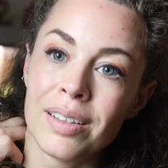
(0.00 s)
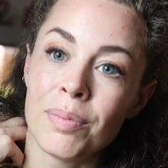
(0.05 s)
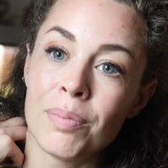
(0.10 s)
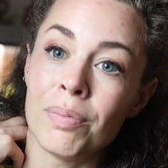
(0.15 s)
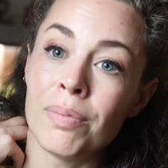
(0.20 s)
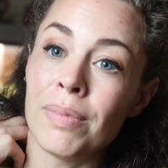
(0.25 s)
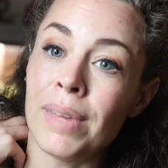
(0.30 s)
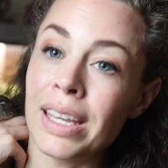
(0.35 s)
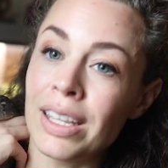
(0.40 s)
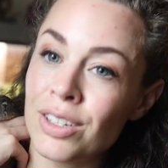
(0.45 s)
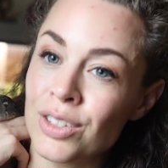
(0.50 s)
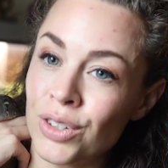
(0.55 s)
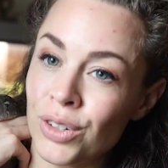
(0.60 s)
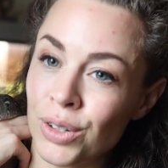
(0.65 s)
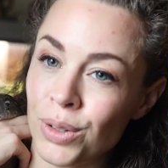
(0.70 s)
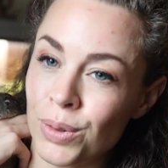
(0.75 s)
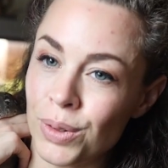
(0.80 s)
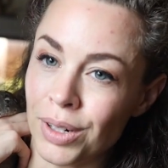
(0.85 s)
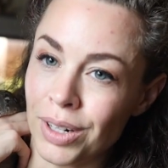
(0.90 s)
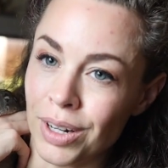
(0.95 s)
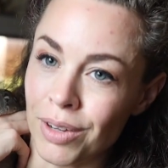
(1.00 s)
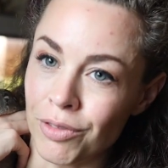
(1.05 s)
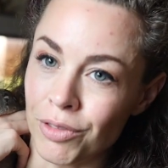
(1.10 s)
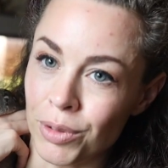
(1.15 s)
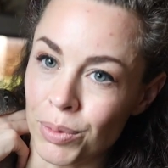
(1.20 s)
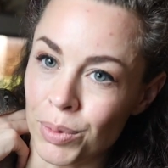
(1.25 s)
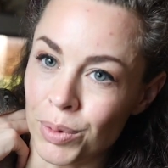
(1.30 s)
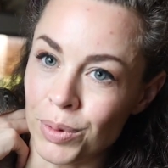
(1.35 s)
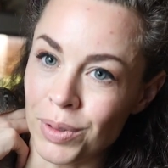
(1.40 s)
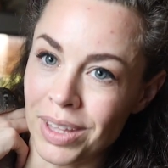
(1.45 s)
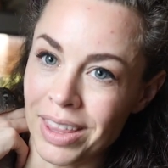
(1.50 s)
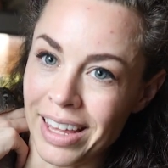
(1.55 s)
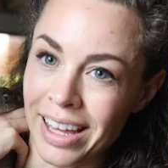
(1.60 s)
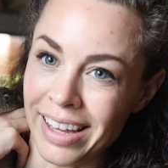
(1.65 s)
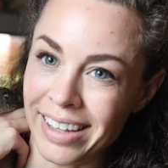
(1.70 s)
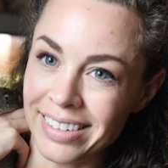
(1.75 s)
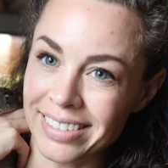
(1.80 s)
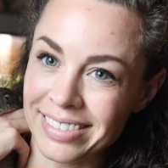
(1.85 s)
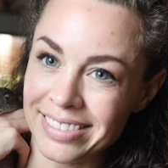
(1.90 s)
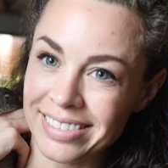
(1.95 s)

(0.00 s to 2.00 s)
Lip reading: Make sure you are comfortable with that.